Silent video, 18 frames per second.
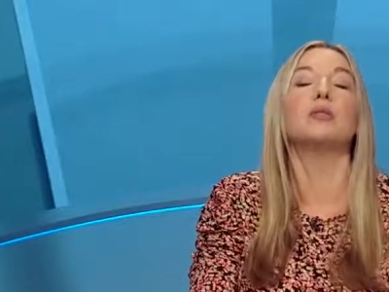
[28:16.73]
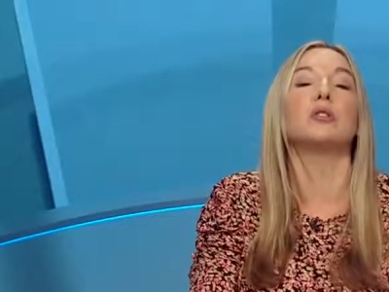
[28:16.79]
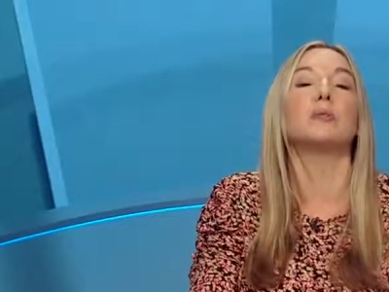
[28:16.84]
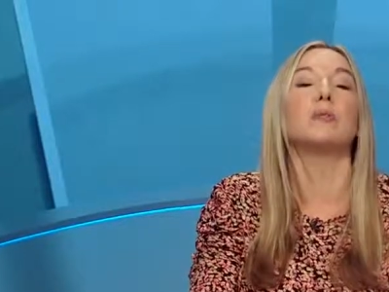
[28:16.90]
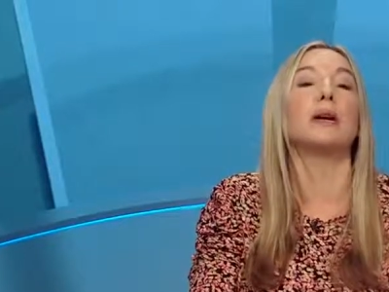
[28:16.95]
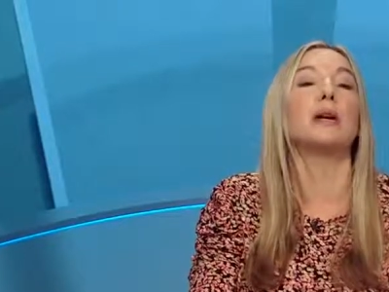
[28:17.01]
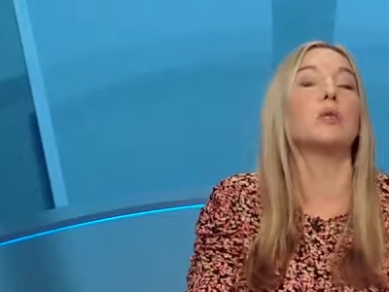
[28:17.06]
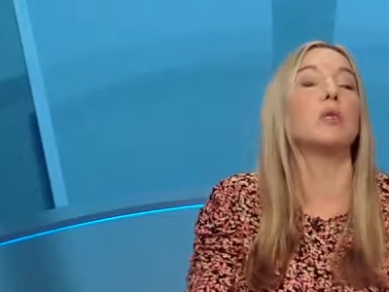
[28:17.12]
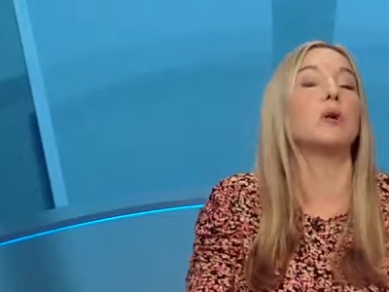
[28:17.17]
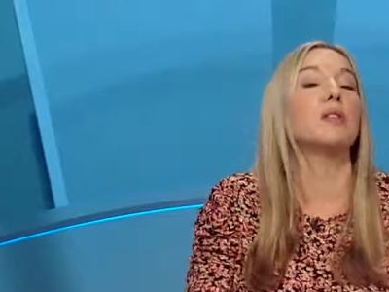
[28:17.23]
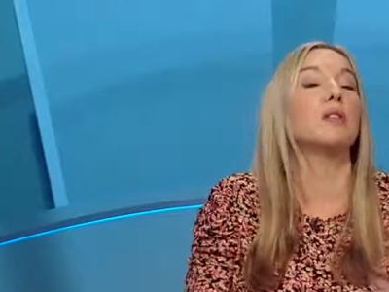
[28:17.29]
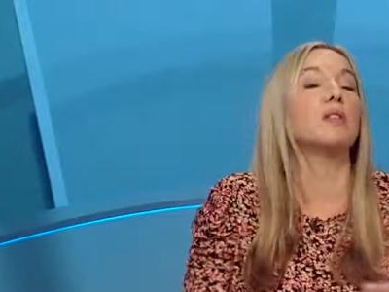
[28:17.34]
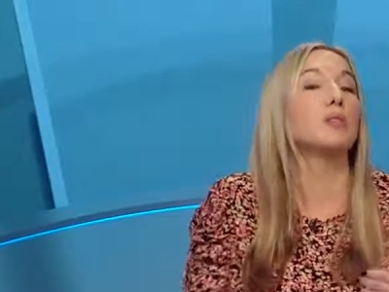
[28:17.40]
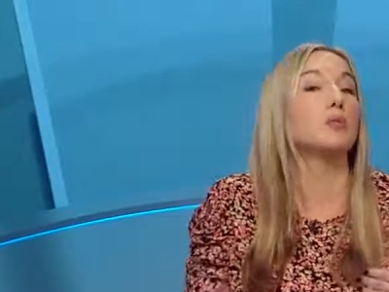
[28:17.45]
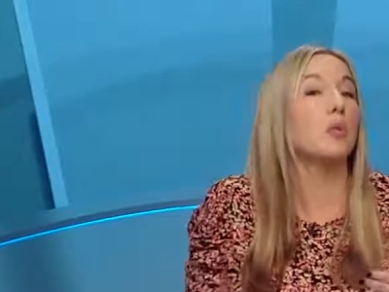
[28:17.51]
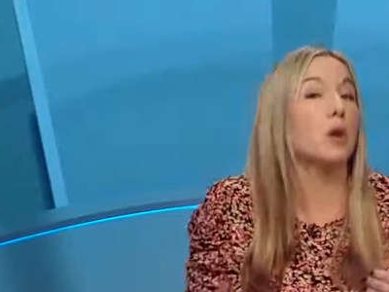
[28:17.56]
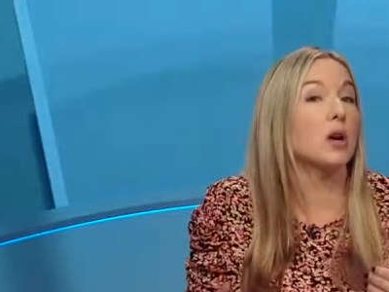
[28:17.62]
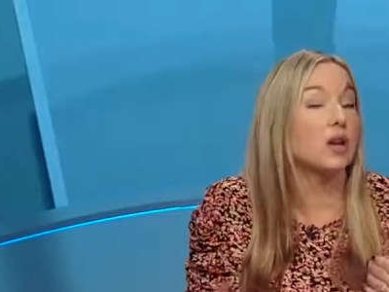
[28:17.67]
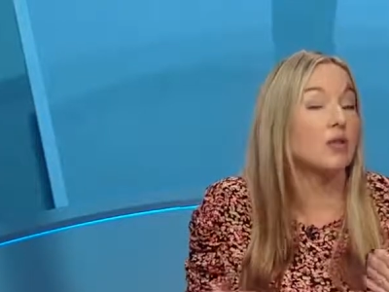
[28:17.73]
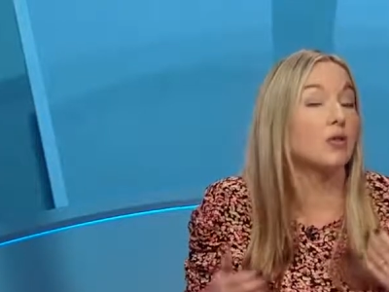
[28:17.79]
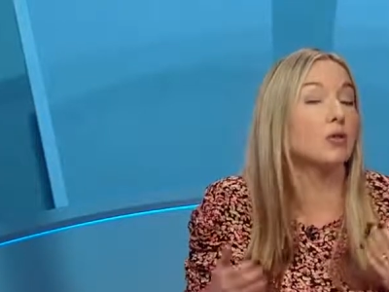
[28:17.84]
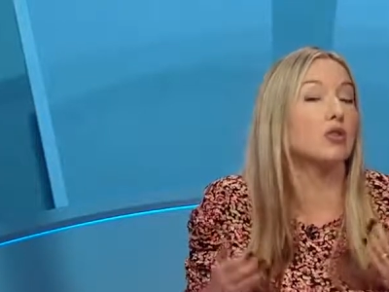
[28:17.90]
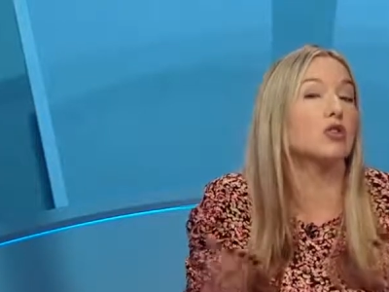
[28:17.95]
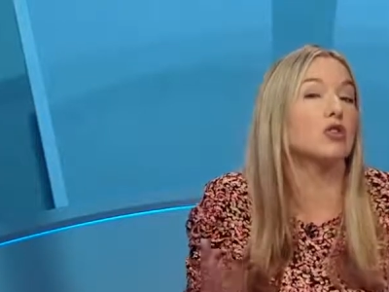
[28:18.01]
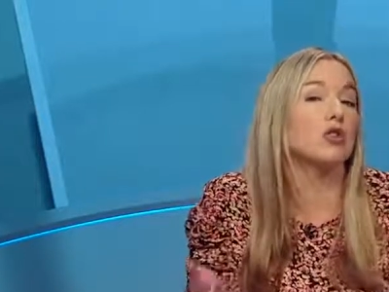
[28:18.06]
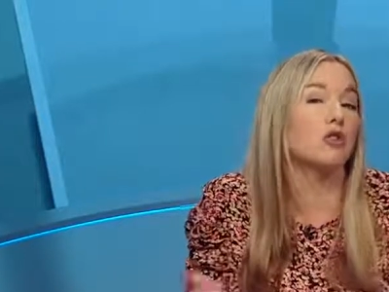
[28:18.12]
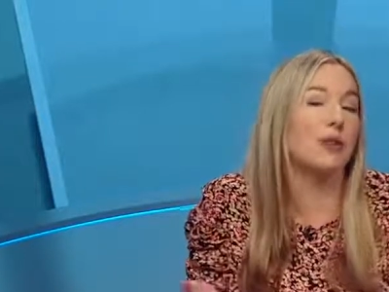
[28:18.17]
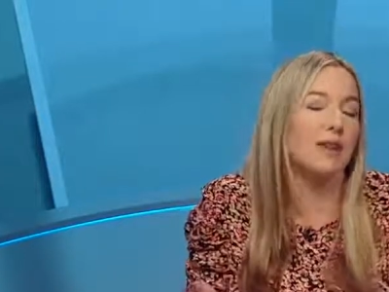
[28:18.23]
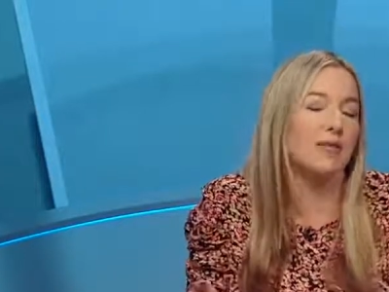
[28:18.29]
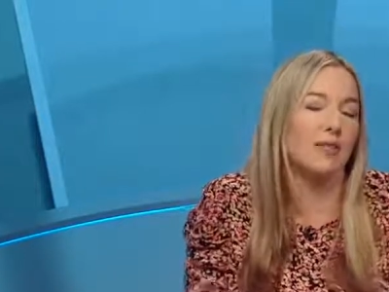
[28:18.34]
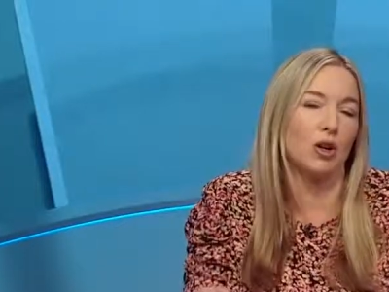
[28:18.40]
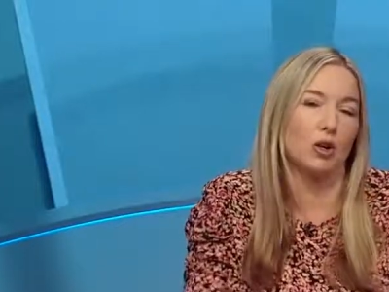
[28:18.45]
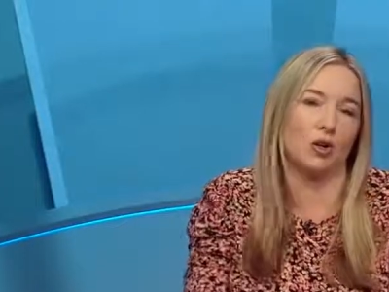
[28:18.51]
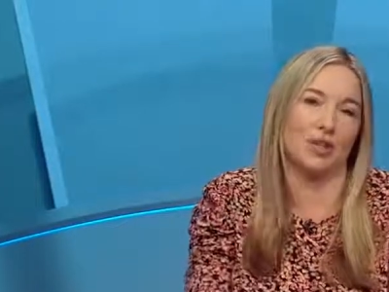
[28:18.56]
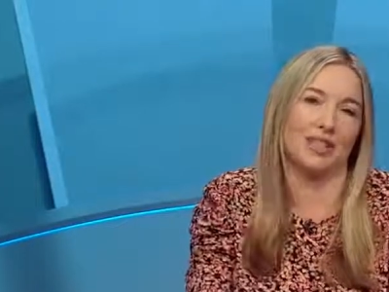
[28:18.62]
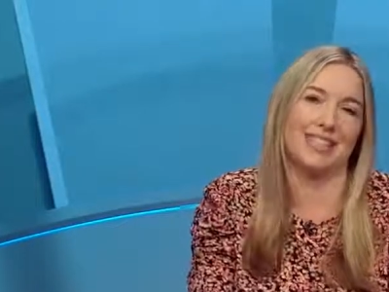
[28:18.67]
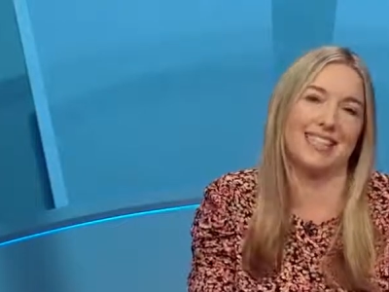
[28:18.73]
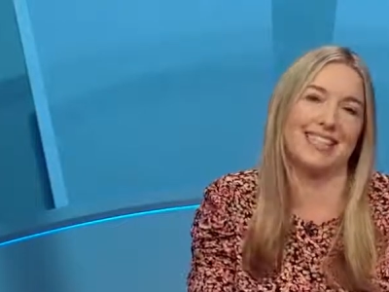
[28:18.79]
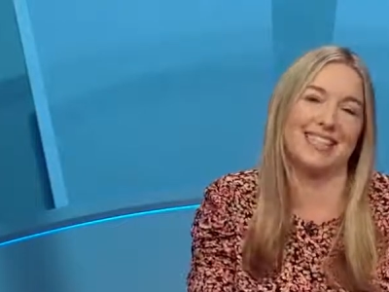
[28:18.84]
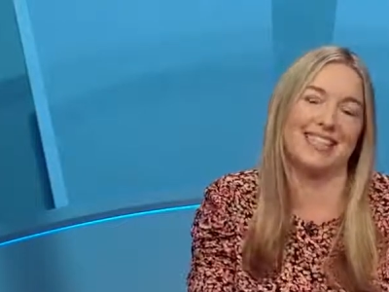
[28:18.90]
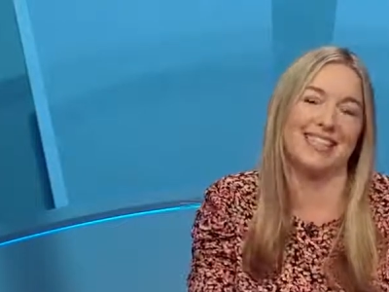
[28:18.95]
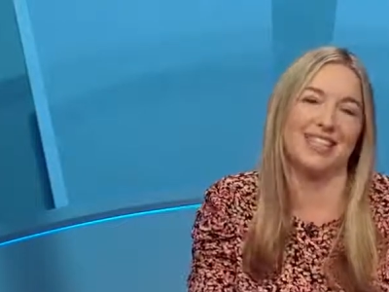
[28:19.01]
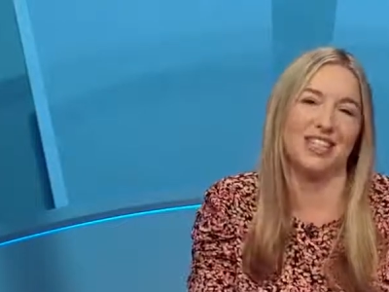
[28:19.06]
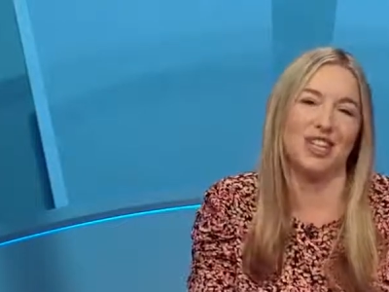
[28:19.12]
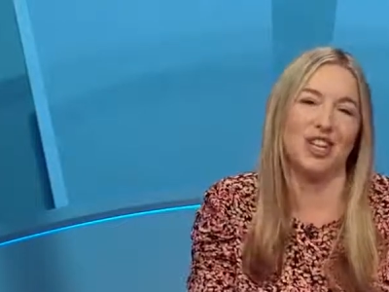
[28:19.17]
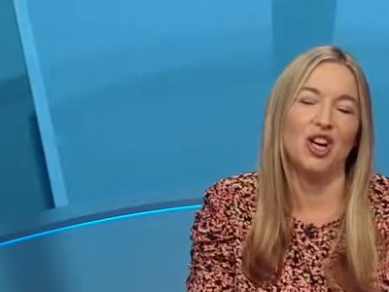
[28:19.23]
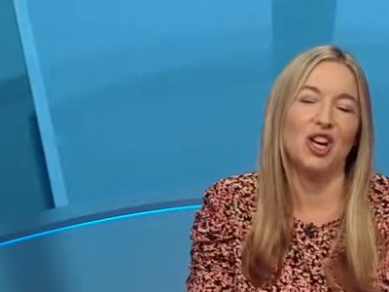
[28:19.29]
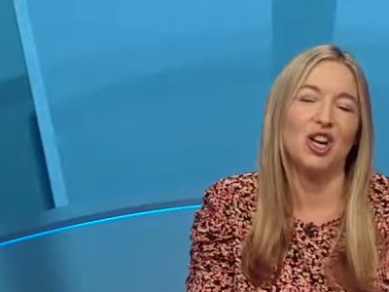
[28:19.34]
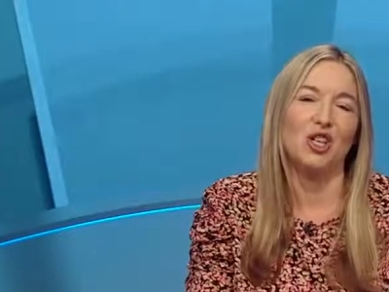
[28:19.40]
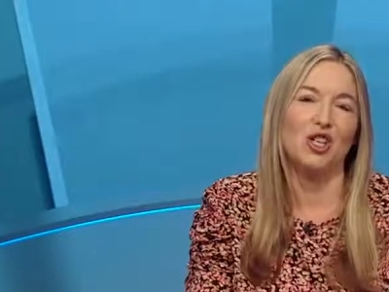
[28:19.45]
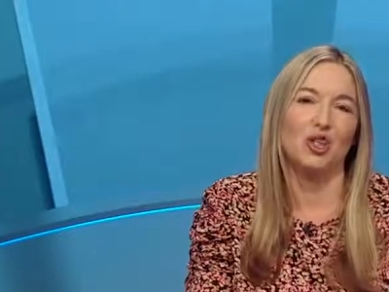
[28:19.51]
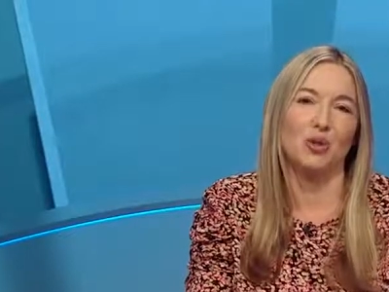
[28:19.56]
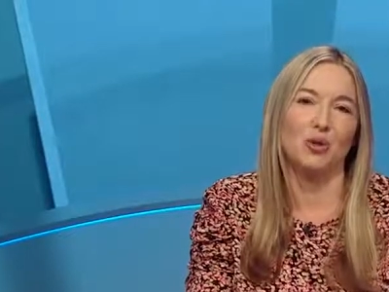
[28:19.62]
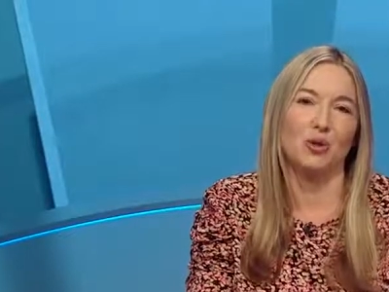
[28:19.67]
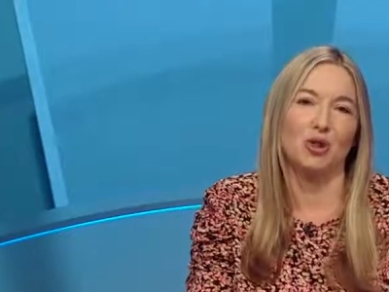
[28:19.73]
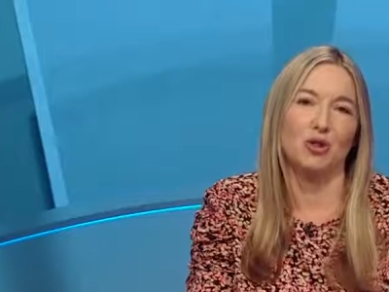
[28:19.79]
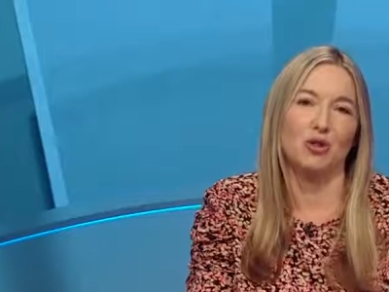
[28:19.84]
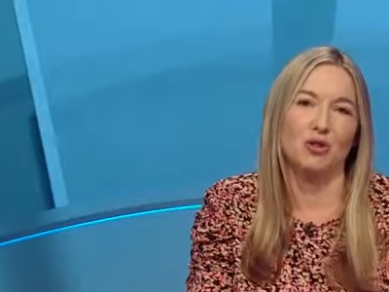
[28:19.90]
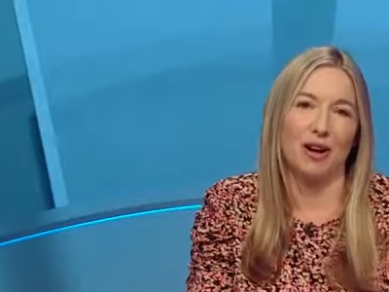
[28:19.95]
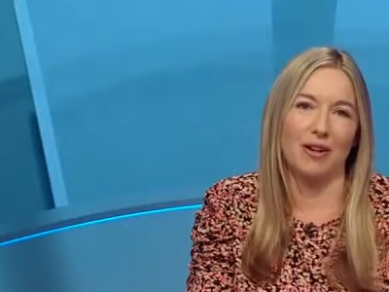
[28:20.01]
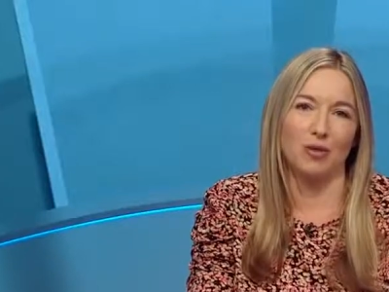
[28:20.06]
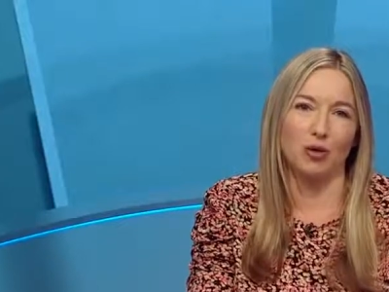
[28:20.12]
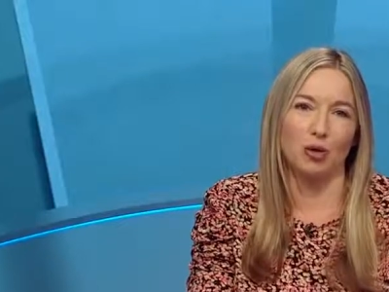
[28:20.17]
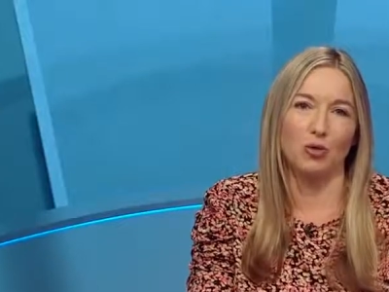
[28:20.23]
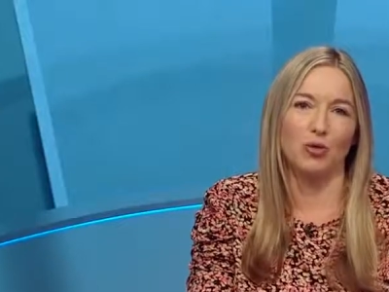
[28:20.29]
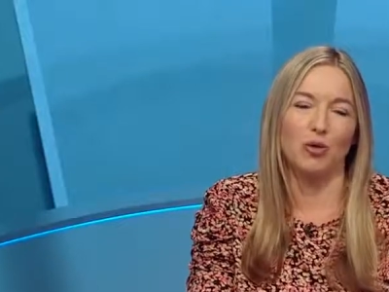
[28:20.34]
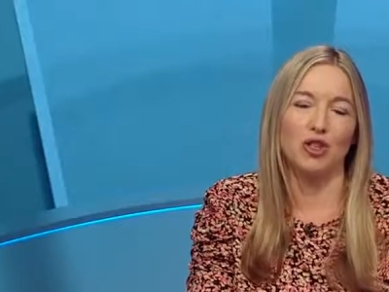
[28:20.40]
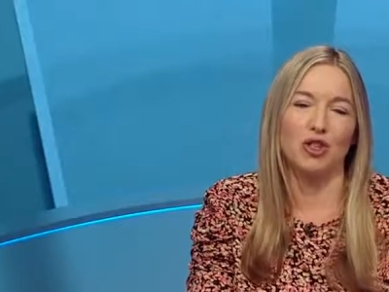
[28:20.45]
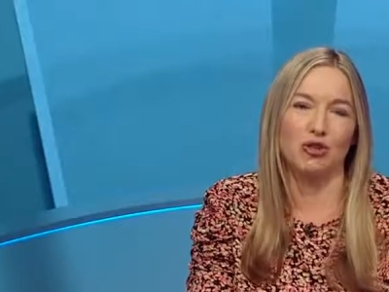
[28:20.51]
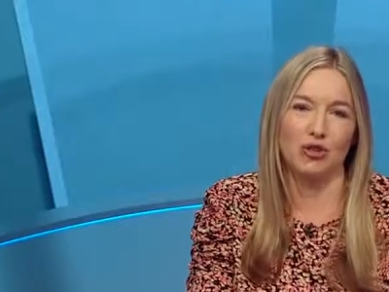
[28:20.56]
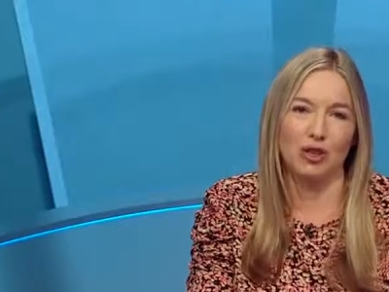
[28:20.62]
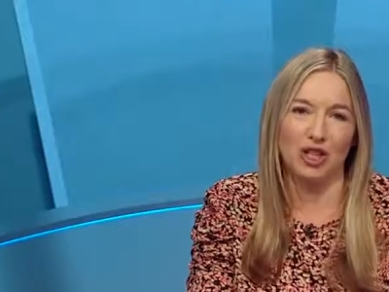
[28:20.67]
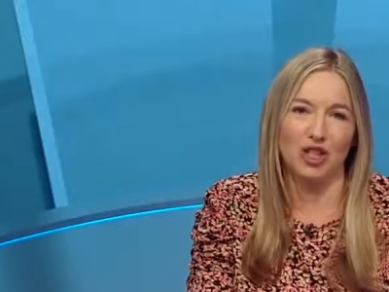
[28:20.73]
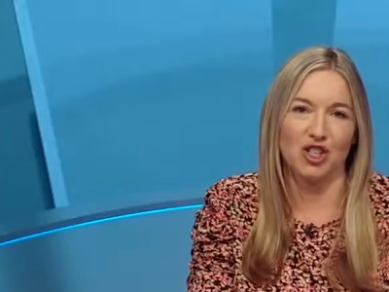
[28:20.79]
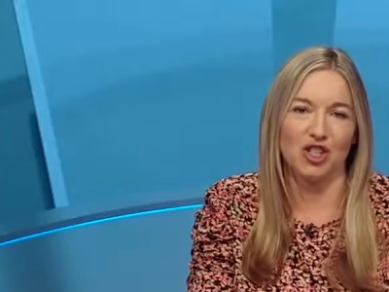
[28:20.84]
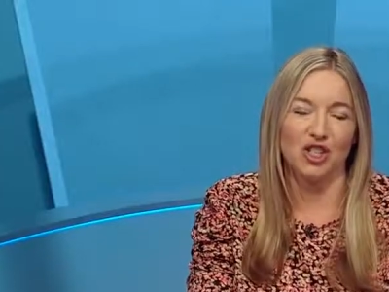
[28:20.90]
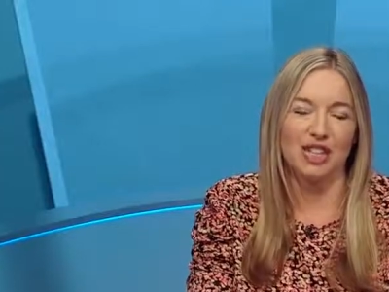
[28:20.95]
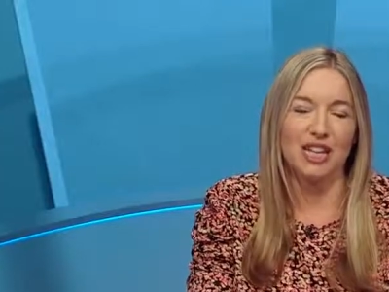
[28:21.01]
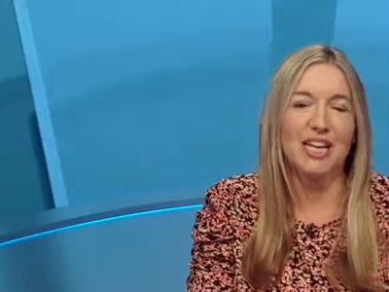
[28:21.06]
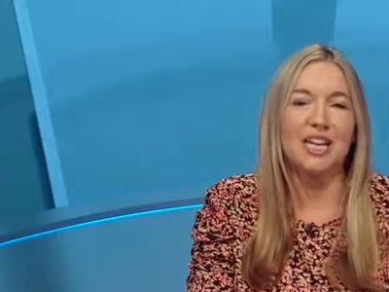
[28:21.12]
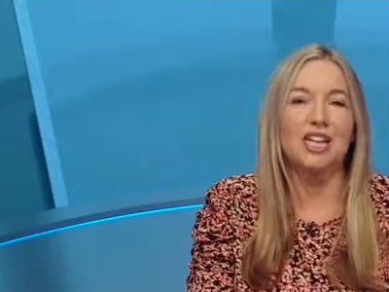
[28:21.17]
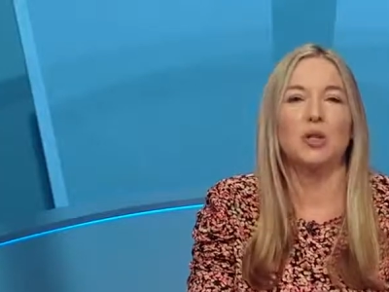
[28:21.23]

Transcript: to make one of his wonderful travelogues this season due to travel restrictions.